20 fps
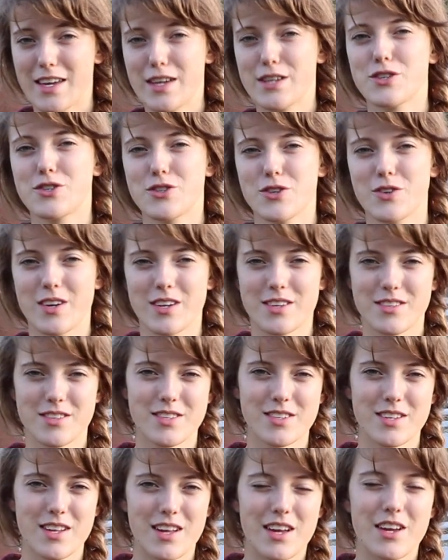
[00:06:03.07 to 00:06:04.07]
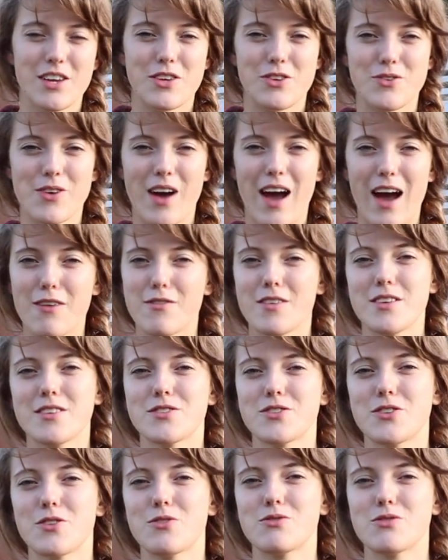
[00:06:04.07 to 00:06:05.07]
insurance. You have it
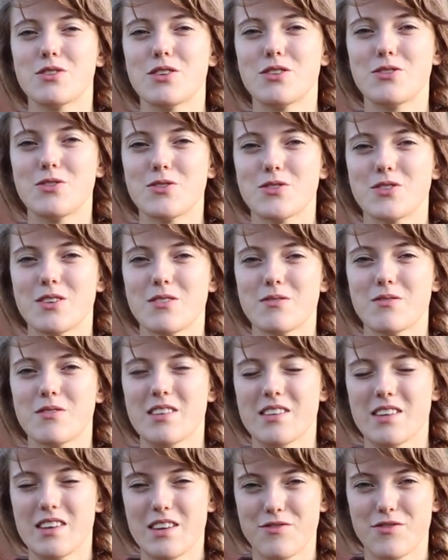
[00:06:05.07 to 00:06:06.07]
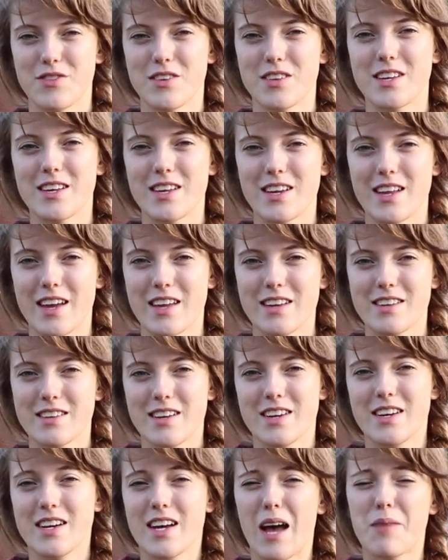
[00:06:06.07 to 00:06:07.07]
so you can use it if you need it.
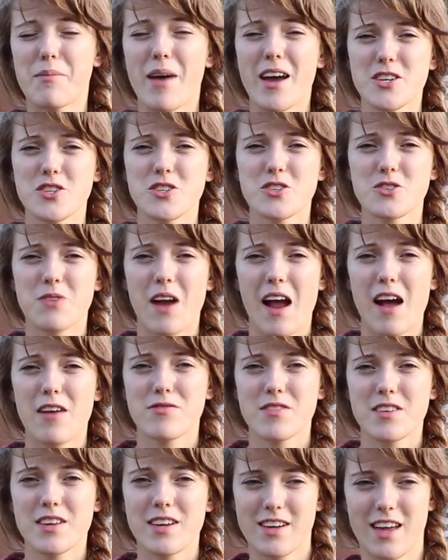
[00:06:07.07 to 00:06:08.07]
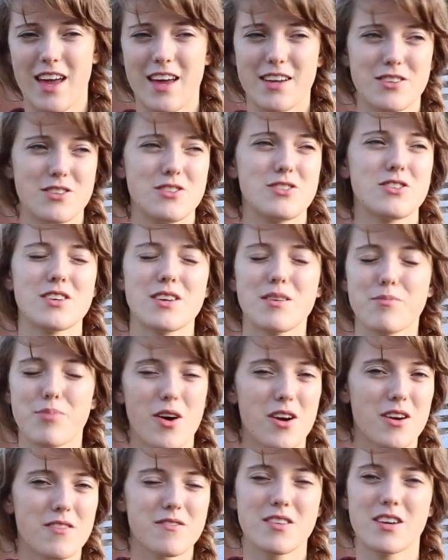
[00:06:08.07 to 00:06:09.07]
Imagine traveling and you're in a
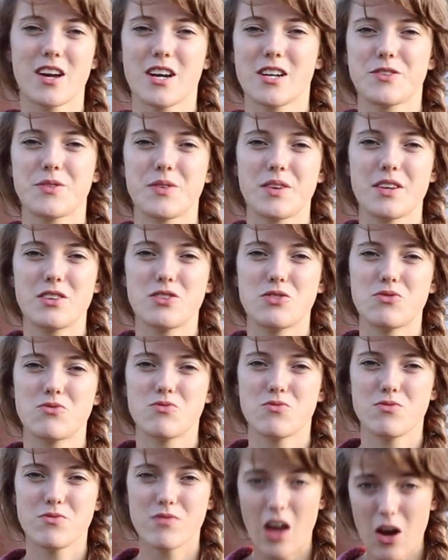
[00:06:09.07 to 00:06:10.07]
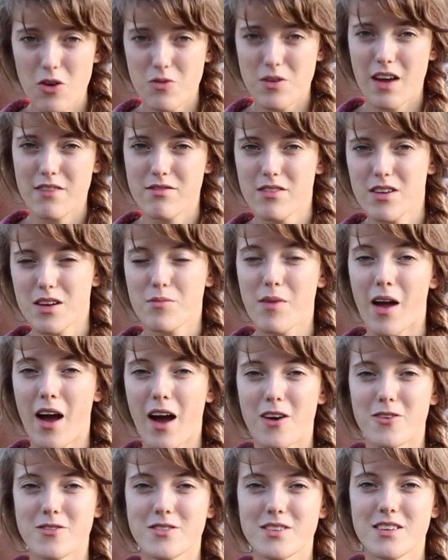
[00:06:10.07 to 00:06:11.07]
part of the country you know nothing
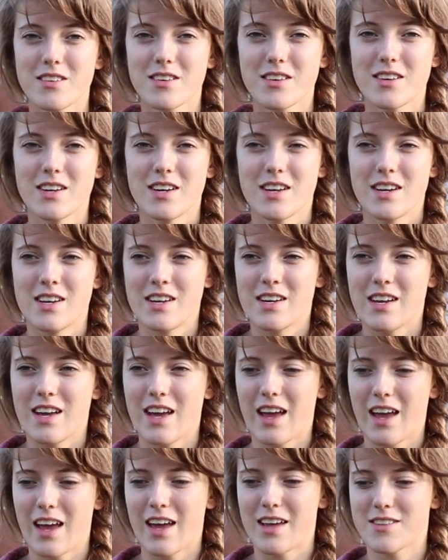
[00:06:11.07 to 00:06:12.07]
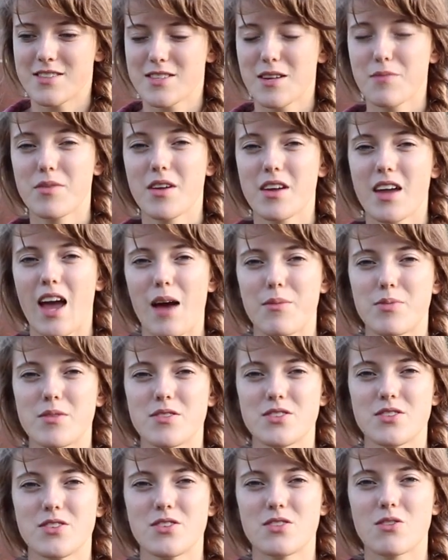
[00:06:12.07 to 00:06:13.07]
about, and something
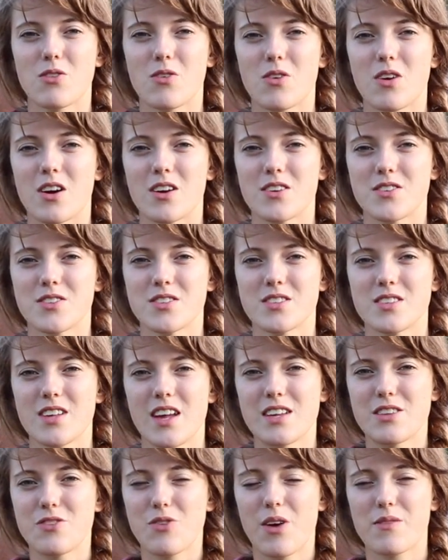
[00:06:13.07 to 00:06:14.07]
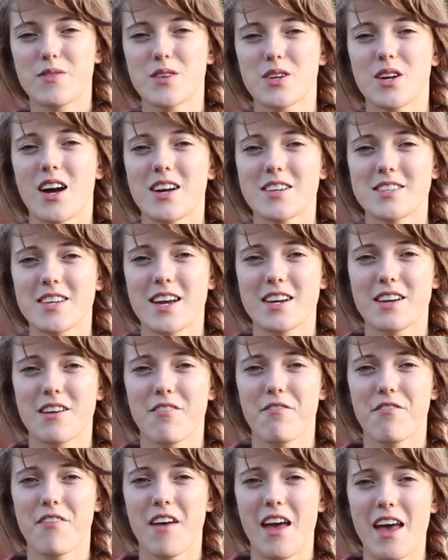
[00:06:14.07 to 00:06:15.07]
happens to your horse and you have to contact a
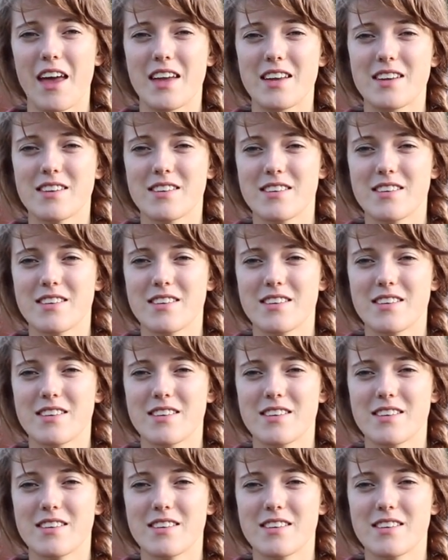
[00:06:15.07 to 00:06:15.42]
vet,